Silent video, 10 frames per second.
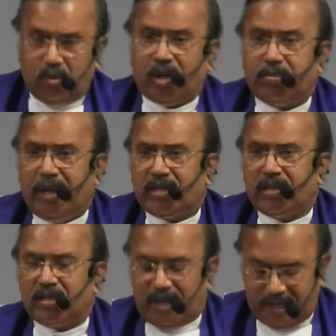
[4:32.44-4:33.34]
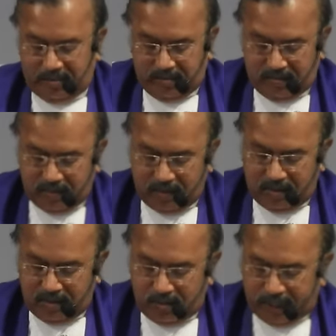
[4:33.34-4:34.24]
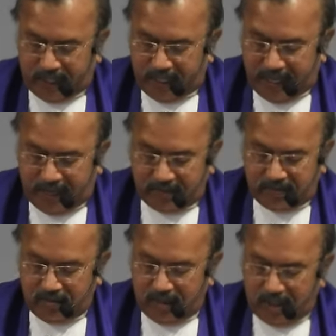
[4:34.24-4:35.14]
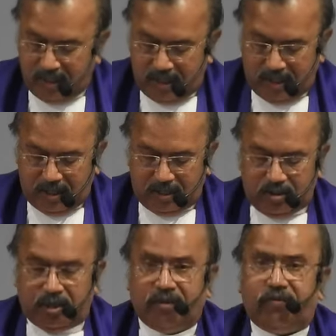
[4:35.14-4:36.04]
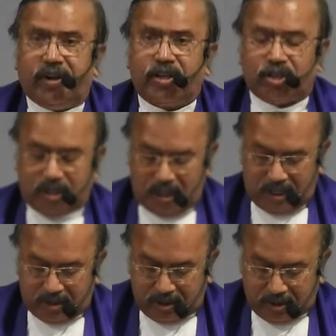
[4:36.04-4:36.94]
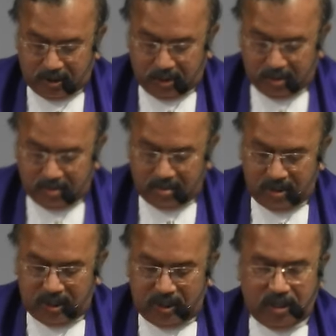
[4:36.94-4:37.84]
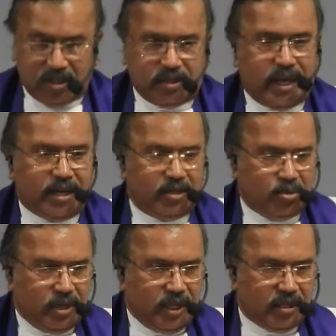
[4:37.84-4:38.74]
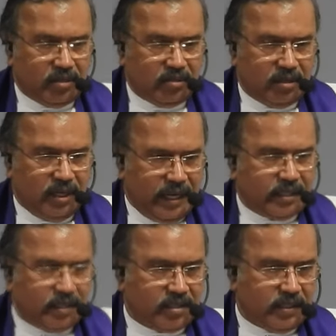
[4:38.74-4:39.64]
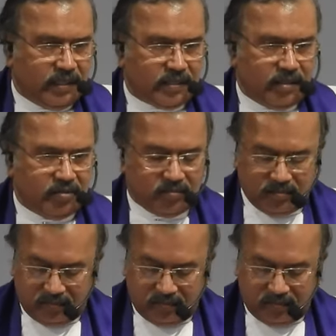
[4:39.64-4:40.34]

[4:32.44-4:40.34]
What better time we can have to refresh our soul than during Lenten season?